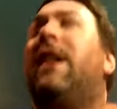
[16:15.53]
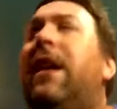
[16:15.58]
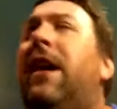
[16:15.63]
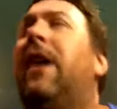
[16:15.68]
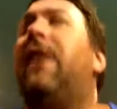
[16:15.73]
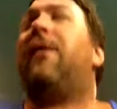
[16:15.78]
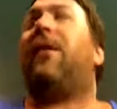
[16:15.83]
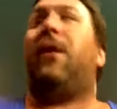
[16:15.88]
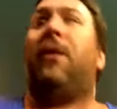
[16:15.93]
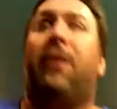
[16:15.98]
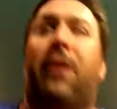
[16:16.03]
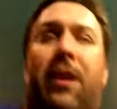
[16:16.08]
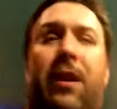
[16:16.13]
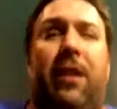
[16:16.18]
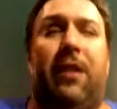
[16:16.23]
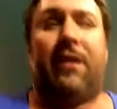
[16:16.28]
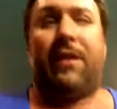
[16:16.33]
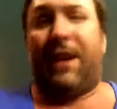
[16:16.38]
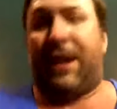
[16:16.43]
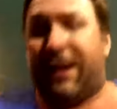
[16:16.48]
If you
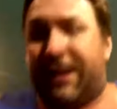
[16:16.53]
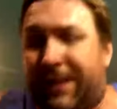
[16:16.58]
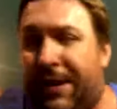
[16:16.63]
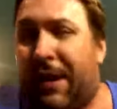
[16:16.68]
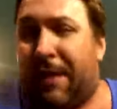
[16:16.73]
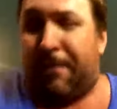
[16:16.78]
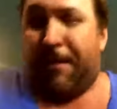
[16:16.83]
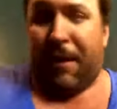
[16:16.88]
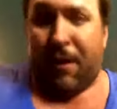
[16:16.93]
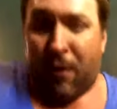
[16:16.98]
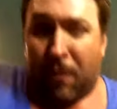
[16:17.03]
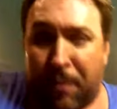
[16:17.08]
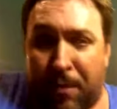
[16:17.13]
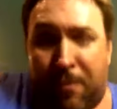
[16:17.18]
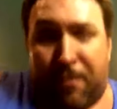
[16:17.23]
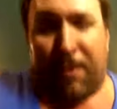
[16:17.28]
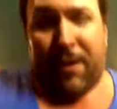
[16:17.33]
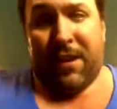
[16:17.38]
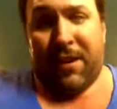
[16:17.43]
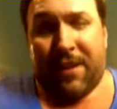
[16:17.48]
declare that as not being
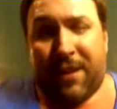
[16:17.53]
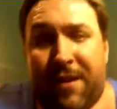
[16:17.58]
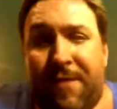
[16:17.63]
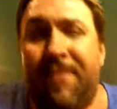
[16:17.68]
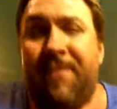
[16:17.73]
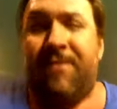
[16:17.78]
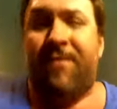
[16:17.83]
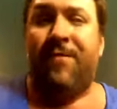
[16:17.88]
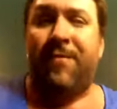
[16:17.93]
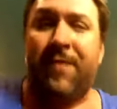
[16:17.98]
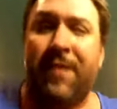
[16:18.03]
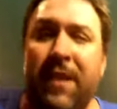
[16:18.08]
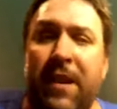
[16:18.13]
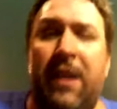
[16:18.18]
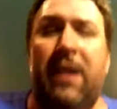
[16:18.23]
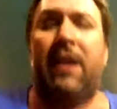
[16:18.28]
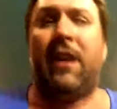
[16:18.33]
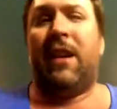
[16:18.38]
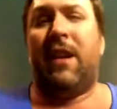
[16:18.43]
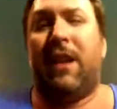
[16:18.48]
open minded,
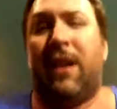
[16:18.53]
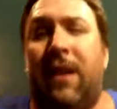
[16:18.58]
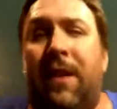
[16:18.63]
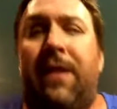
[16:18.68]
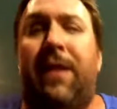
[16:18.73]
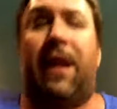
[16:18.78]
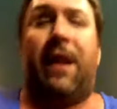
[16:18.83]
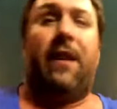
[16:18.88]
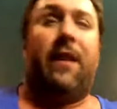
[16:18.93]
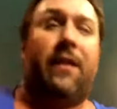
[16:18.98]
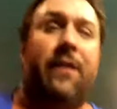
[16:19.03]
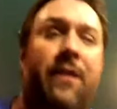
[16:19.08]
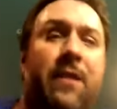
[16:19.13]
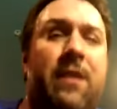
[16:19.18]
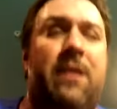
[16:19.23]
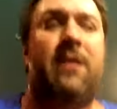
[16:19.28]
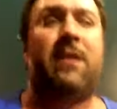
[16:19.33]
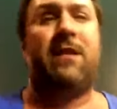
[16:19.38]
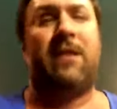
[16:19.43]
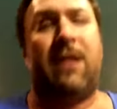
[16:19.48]
then
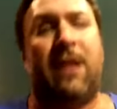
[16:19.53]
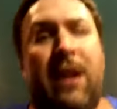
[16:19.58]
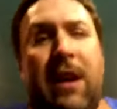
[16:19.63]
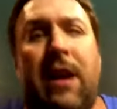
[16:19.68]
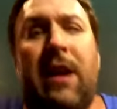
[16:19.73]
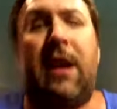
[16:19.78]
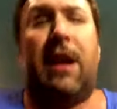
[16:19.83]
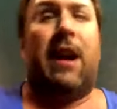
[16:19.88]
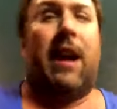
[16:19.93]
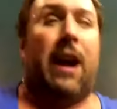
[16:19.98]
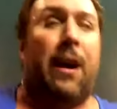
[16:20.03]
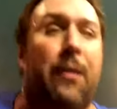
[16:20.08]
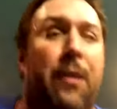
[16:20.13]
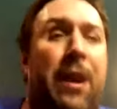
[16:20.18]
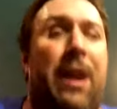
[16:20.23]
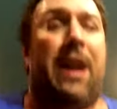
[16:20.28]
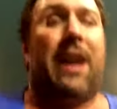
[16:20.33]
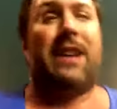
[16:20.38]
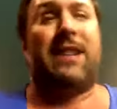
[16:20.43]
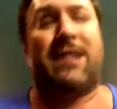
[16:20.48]
I would
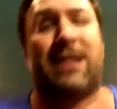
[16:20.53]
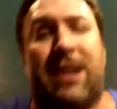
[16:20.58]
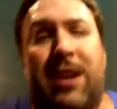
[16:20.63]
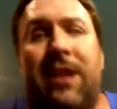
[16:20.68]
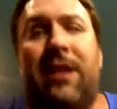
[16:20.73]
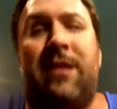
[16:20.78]
ask,